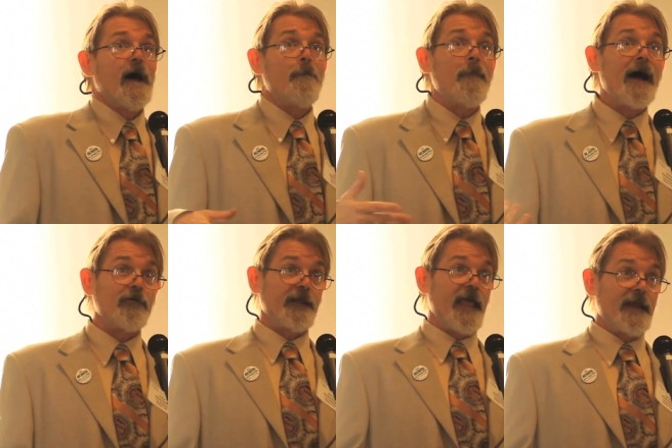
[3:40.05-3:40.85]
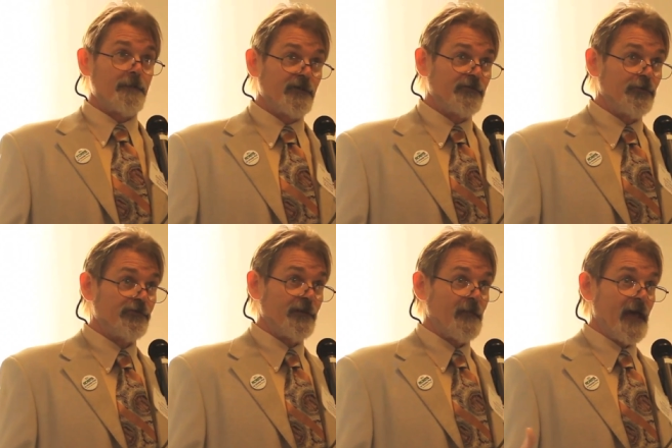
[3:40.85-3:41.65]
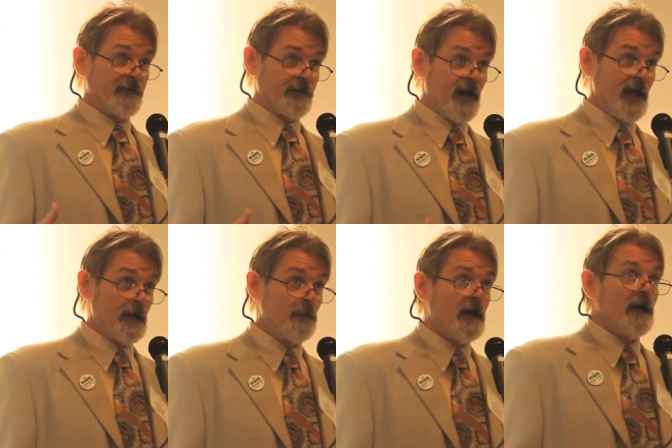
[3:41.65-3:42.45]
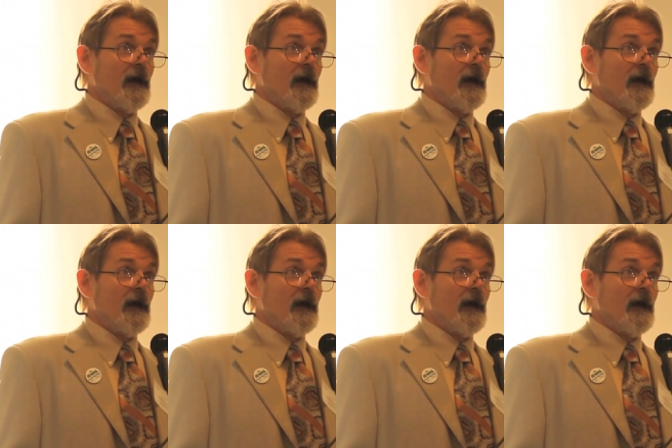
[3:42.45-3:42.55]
about cannabis use at that time,